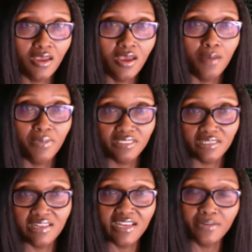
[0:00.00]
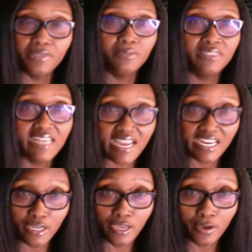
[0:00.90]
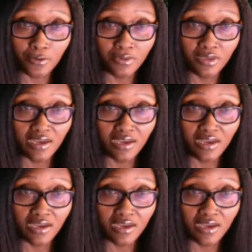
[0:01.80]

But a lot of people that I know,